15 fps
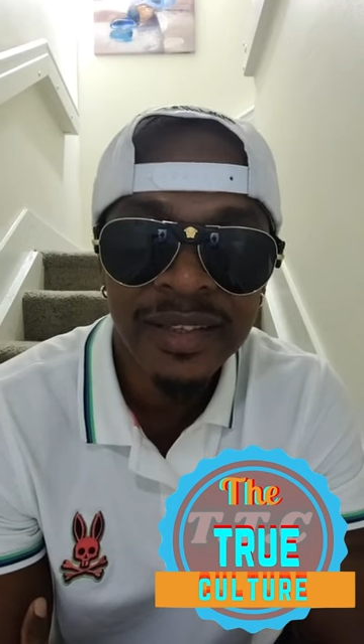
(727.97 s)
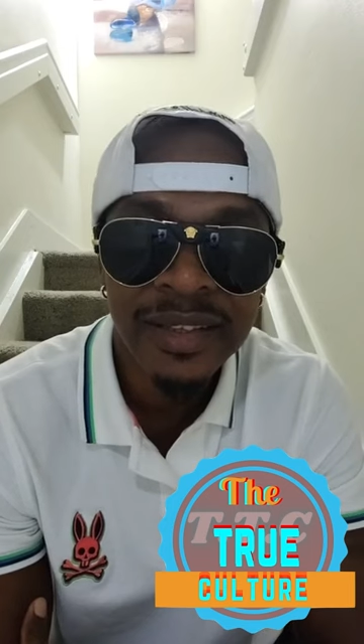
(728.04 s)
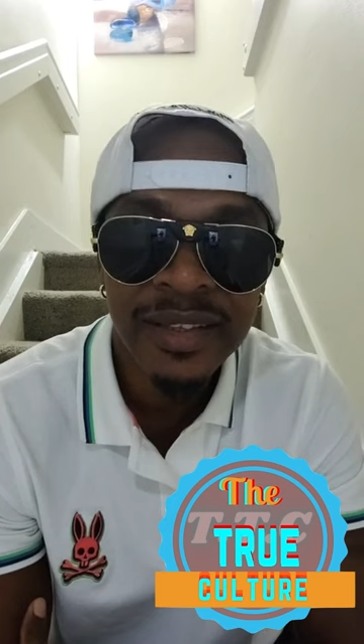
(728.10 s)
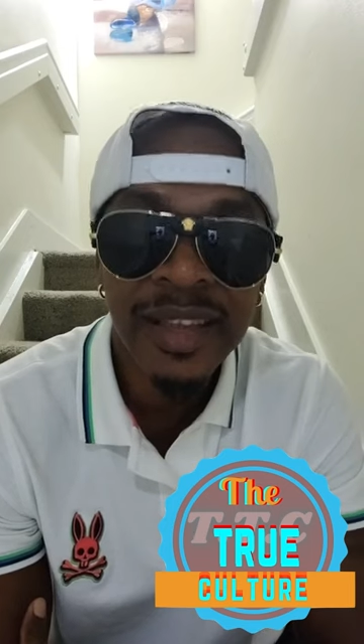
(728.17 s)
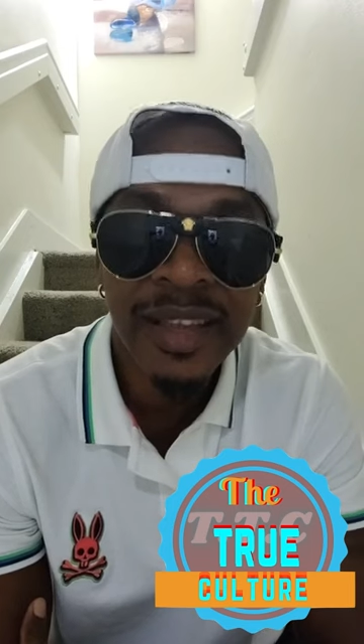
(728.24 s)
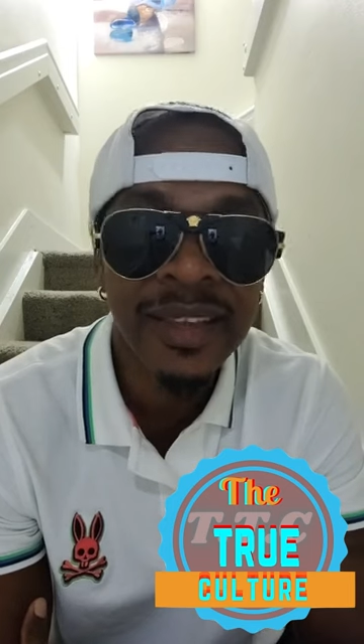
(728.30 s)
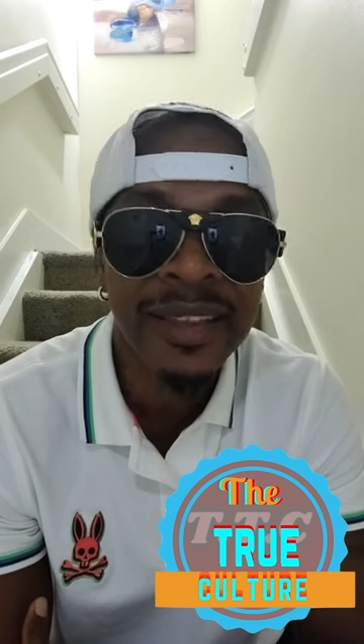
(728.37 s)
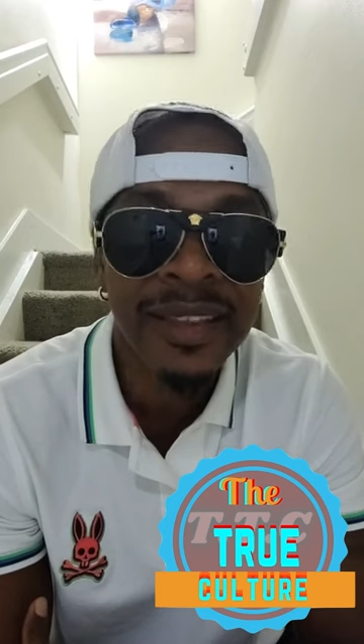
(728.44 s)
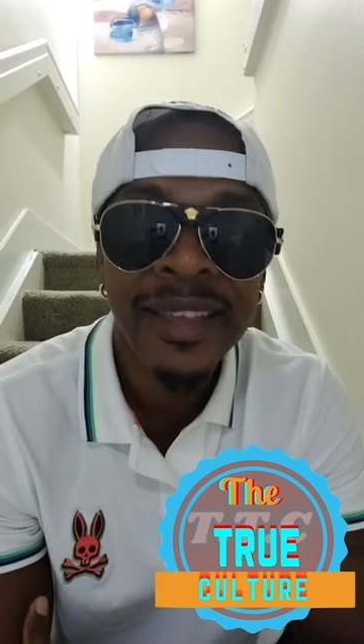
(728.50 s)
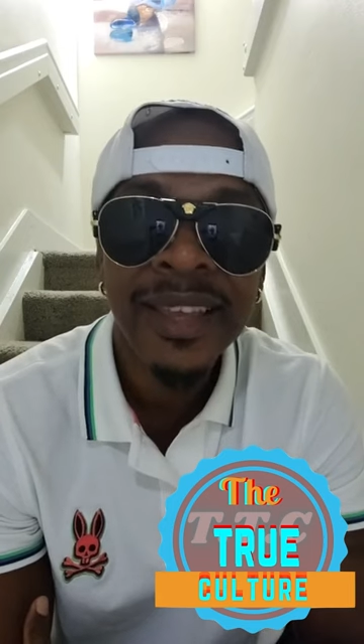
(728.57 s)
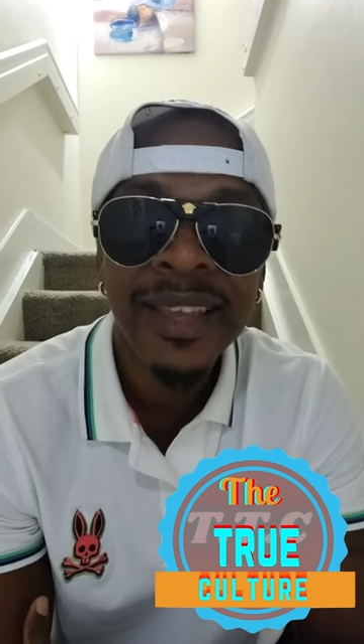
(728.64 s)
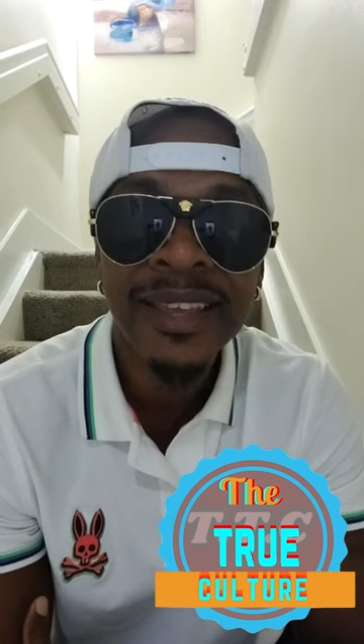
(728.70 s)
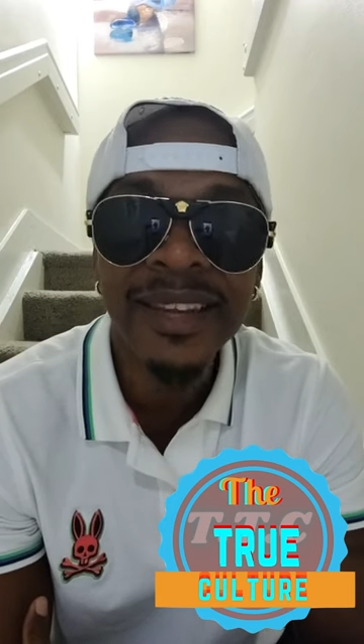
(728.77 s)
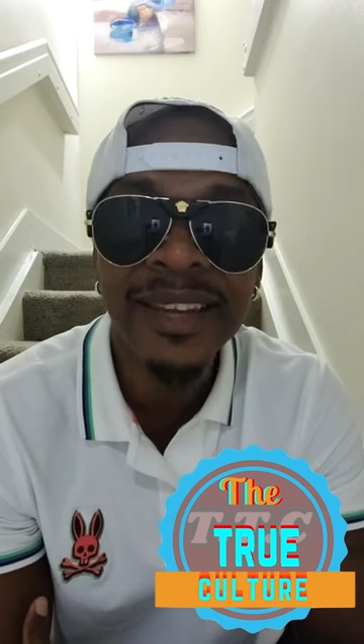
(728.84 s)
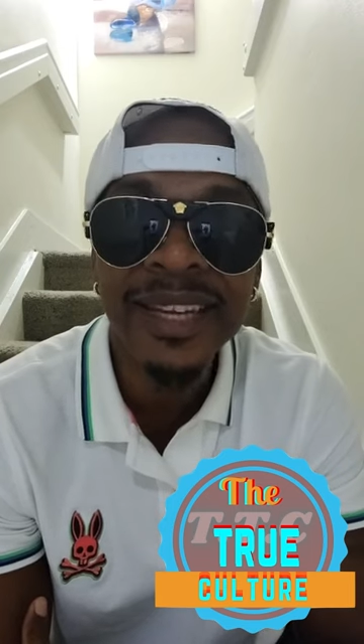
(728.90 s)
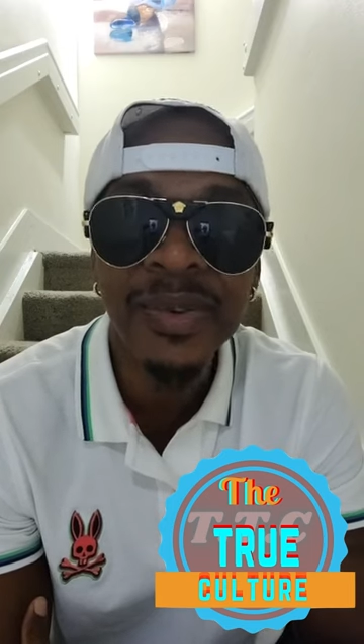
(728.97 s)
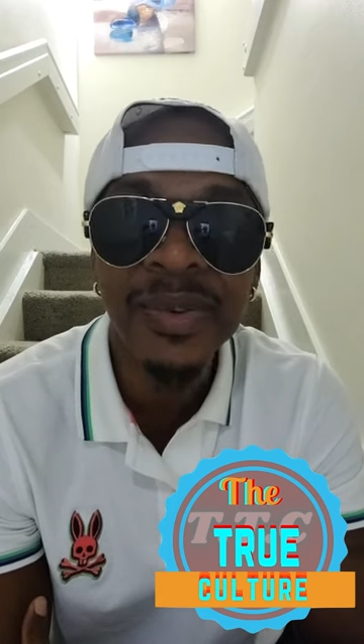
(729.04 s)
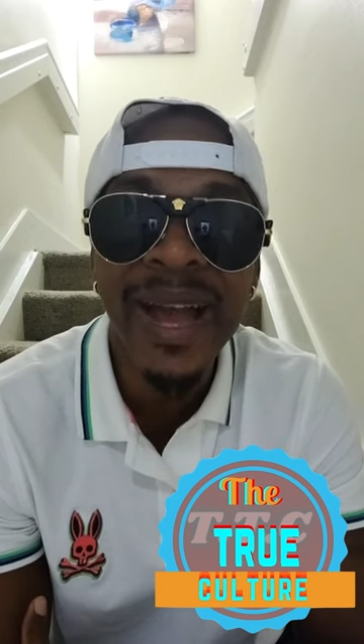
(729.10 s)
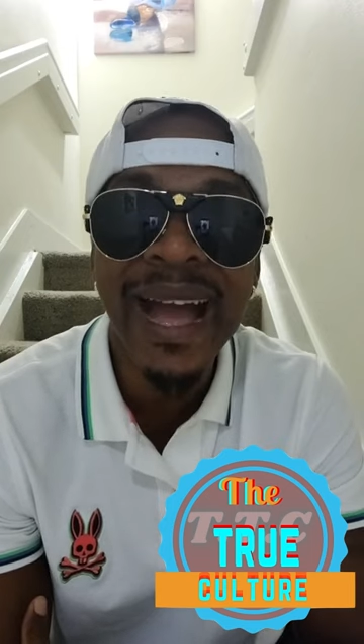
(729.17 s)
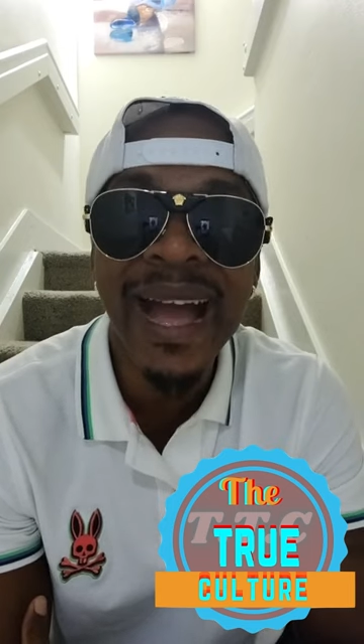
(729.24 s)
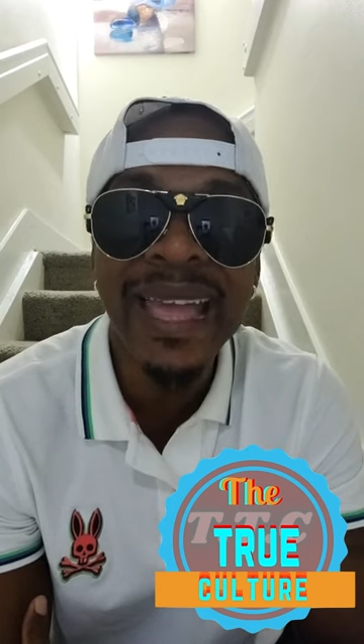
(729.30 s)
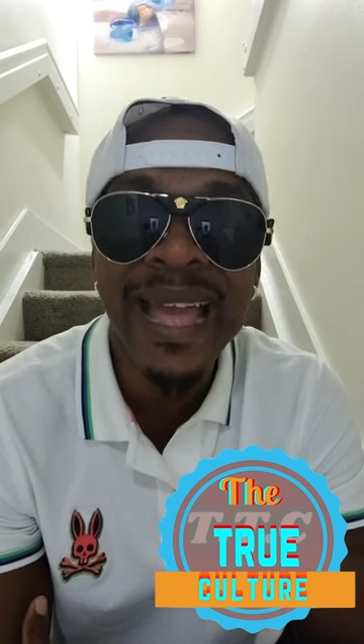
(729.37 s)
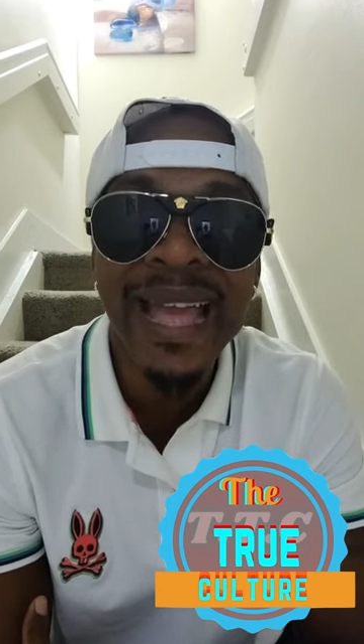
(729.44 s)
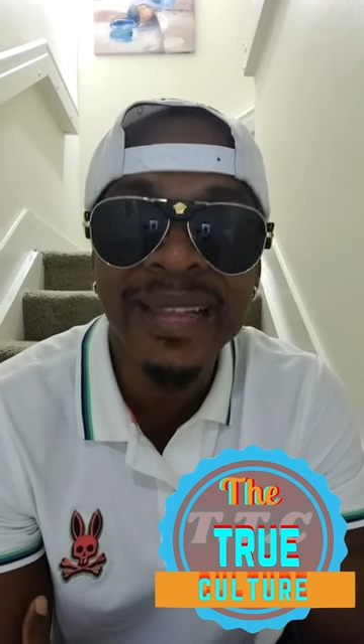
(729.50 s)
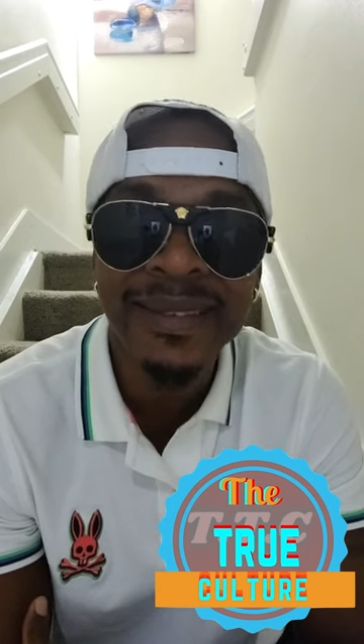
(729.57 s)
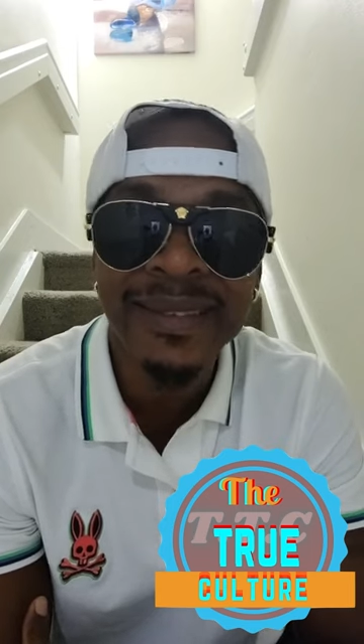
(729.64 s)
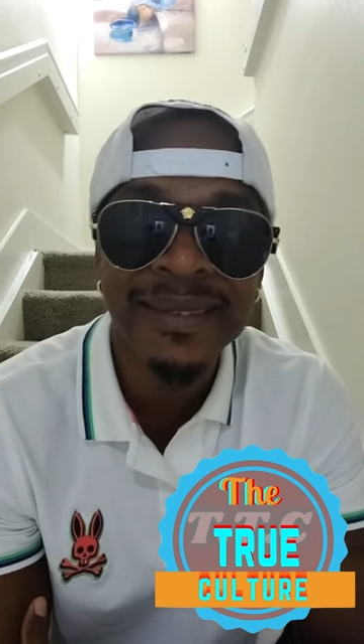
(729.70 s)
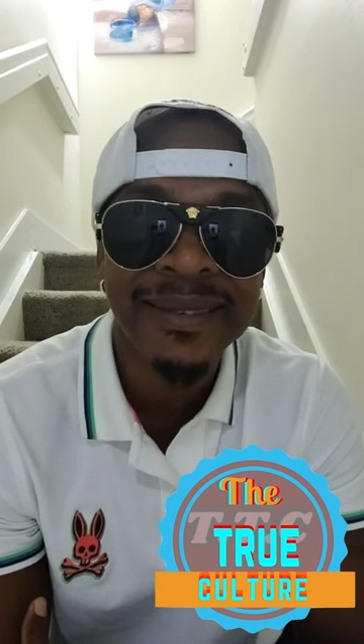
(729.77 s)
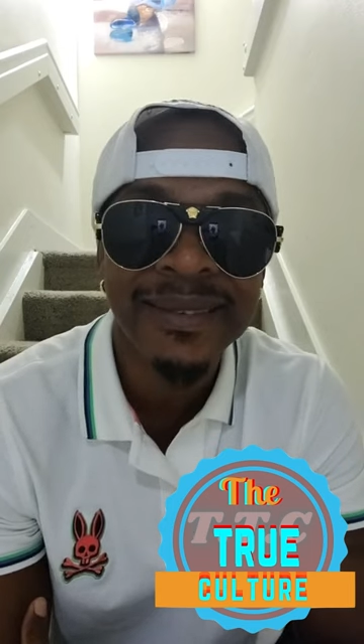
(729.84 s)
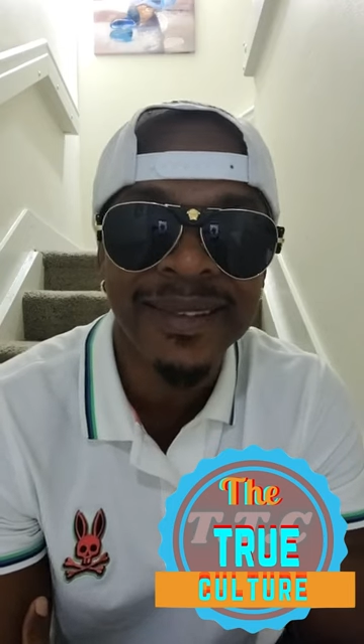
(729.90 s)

You need one iron.